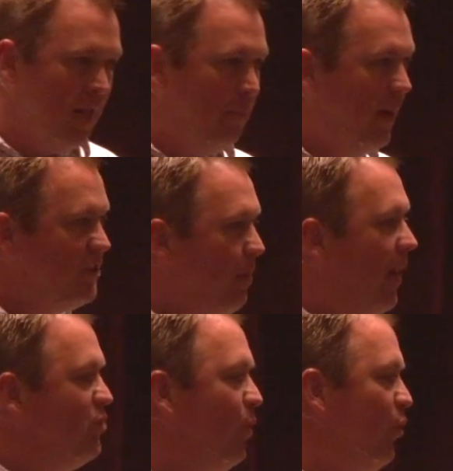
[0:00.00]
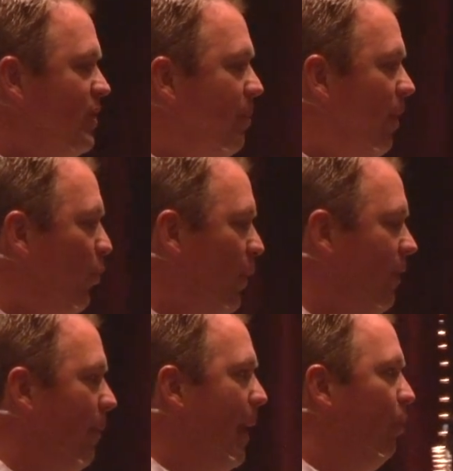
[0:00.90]
My son Benjamin, who was up here reading
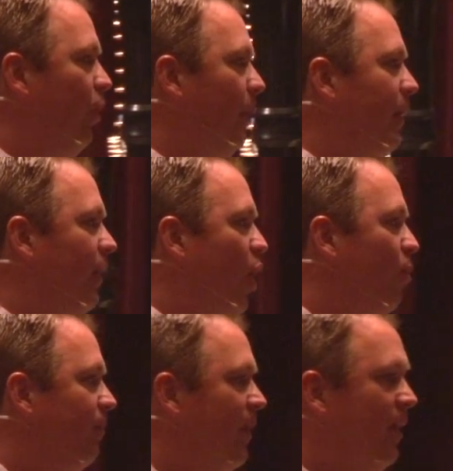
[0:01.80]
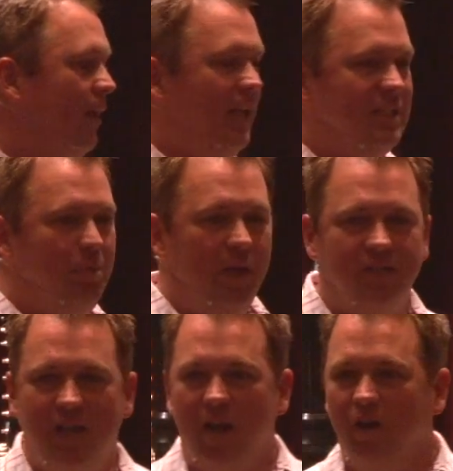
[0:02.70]
the Bible a little bit ago, he has played
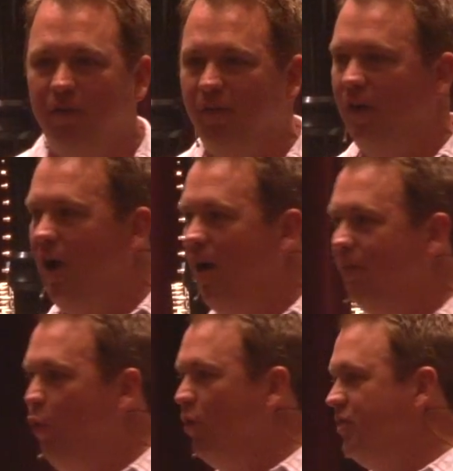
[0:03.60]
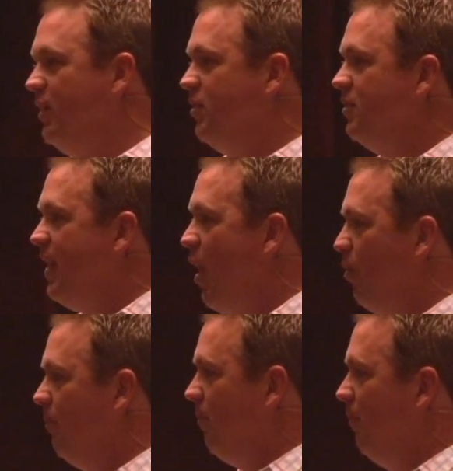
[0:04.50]
soccer for 4 seasons now,
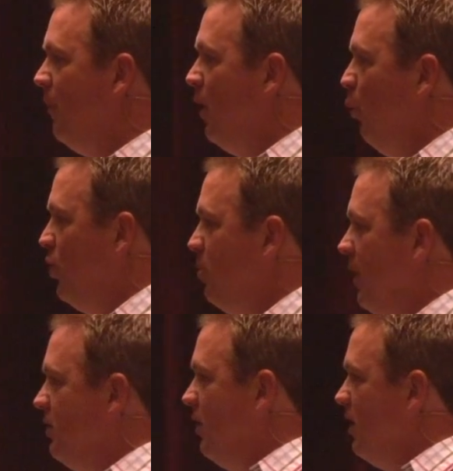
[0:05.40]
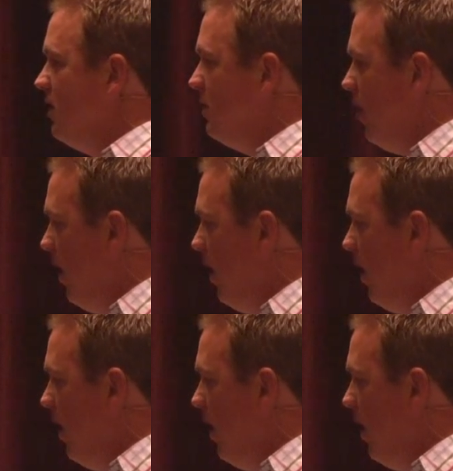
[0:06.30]
which means that he's